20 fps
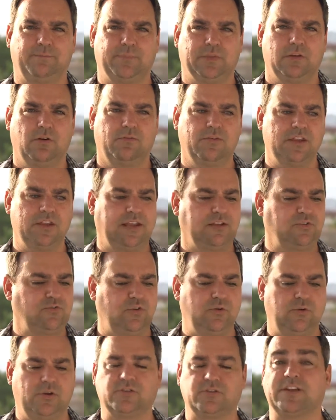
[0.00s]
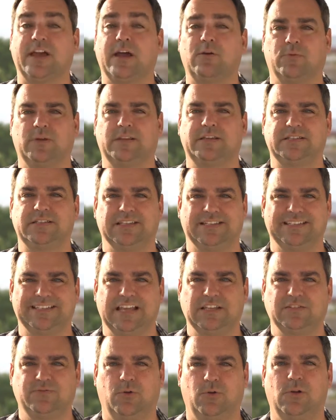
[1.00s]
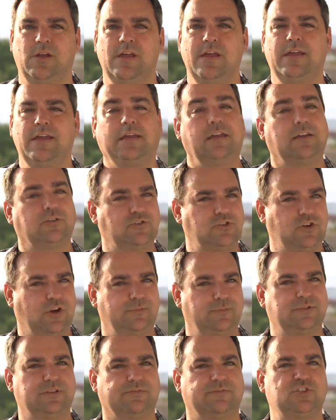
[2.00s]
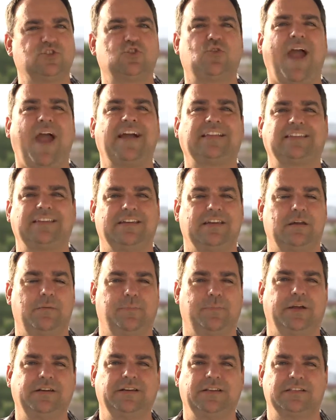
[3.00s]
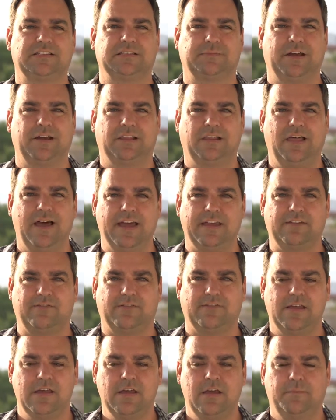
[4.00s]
And over the next few years, I got really successful in terms of attracting abundance in my life,